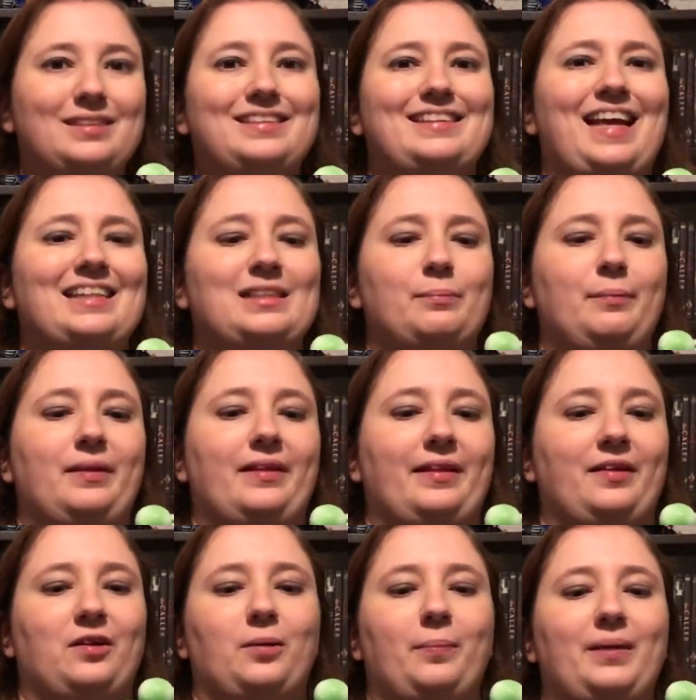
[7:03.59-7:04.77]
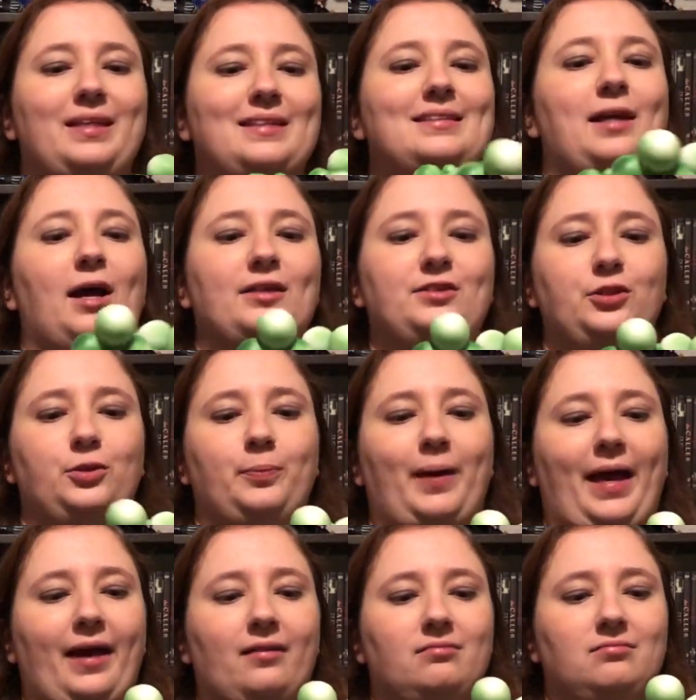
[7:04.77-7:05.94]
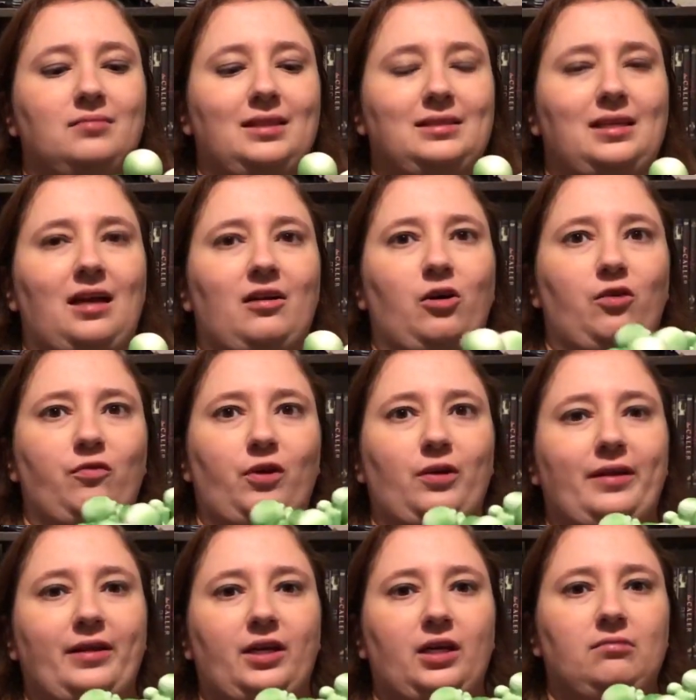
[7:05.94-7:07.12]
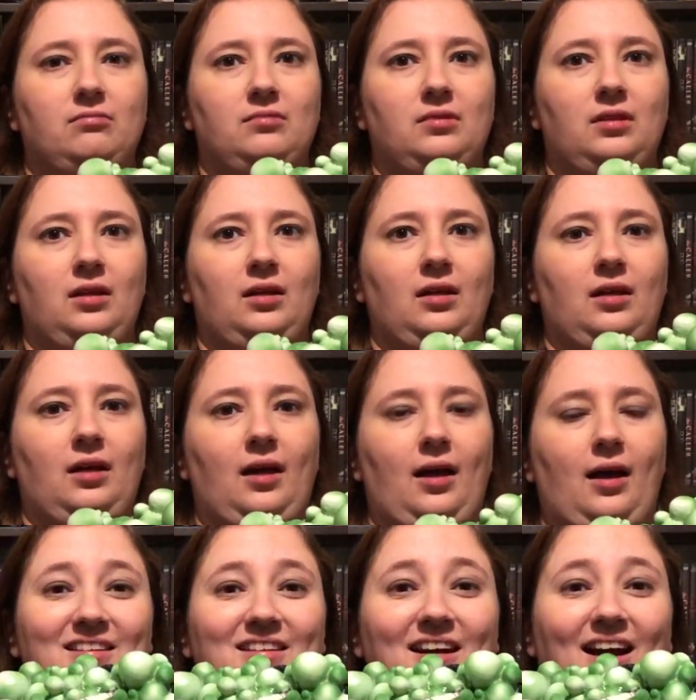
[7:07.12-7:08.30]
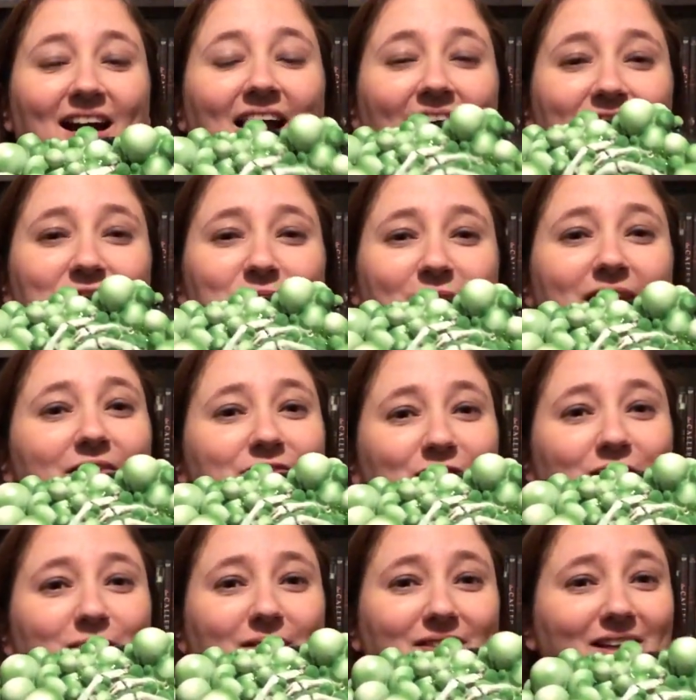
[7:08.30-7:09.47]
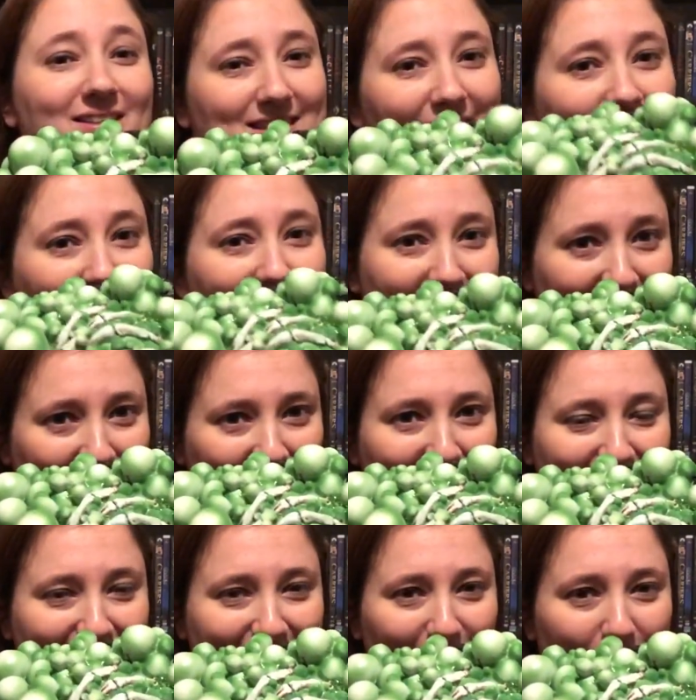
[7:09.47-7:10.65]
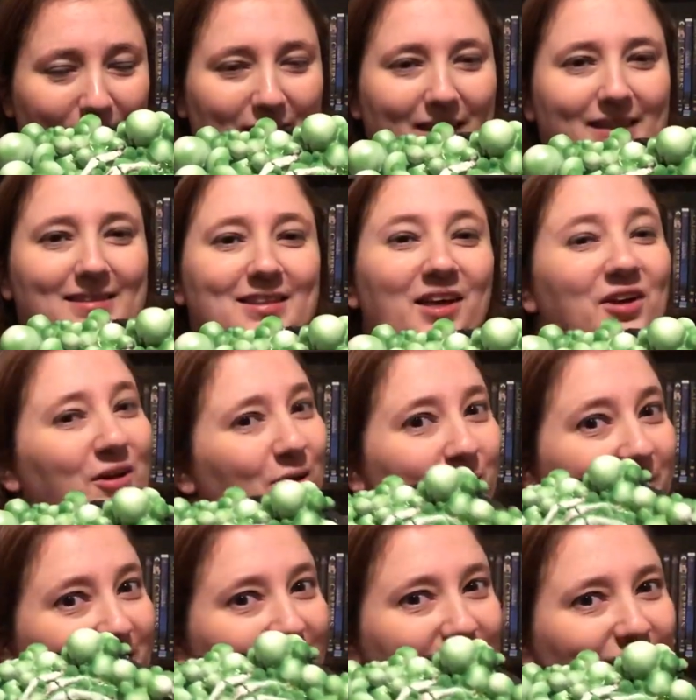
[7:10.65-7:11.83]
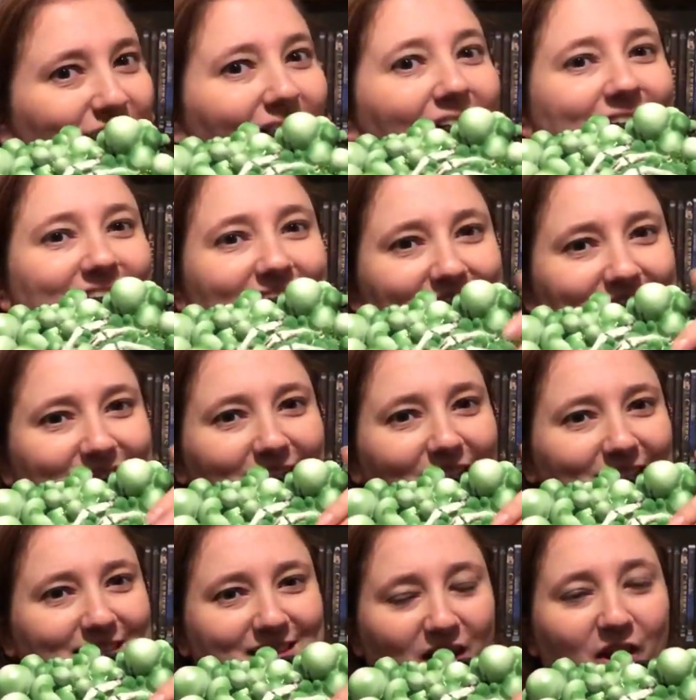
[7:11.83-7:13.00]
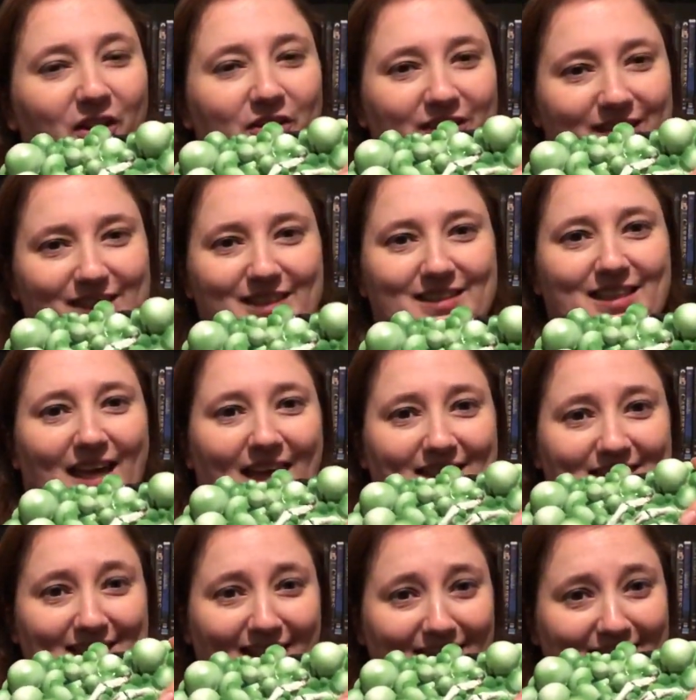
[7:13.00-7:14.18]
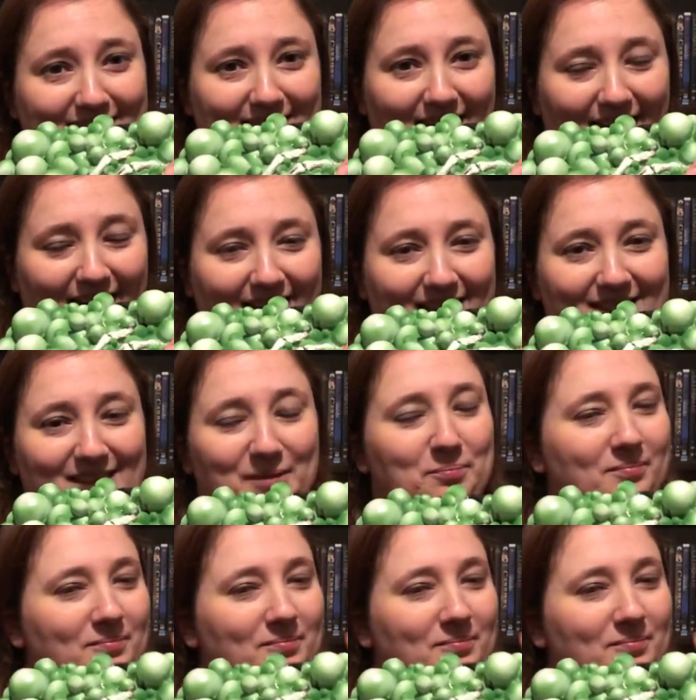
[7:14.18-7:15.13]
It's got some glitter, but it's not too bad. It's not over glitter. I've been informed that there is not a skull on the top of this, which is correct. This is not a skull. This is a skeleton hand.